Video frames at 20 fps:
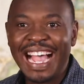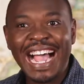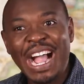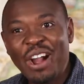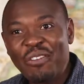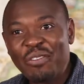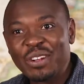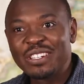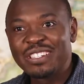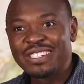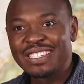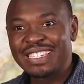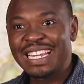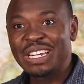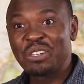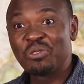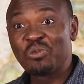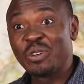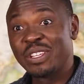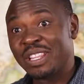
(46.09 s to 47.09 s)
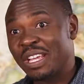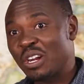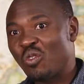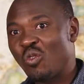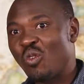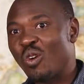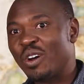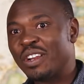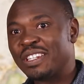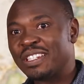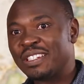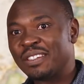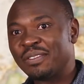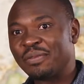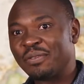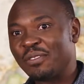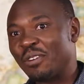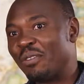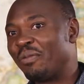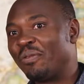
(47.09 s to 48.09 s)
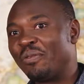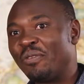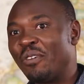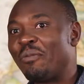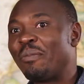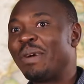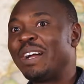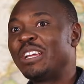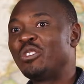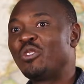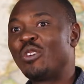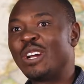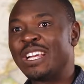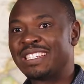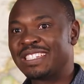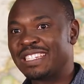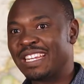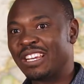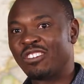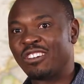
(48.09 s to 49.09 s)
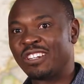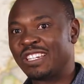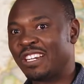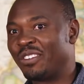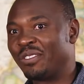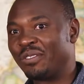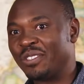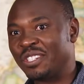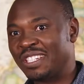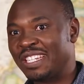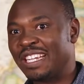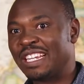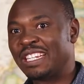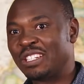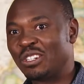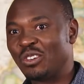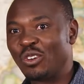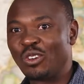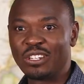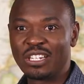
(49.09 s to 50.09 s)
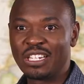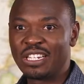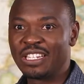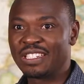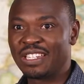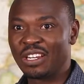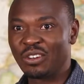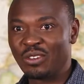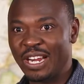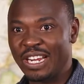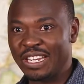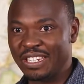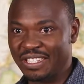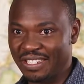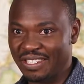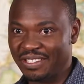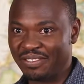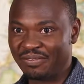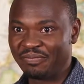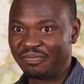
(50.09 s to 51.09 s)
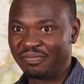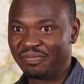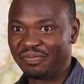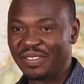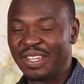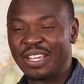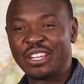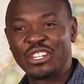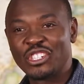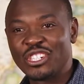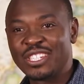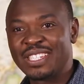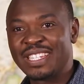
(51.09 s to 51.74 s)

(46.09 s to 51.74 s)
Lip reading: I will start with a quote from former US Secretary of State Condoleezza Rice. She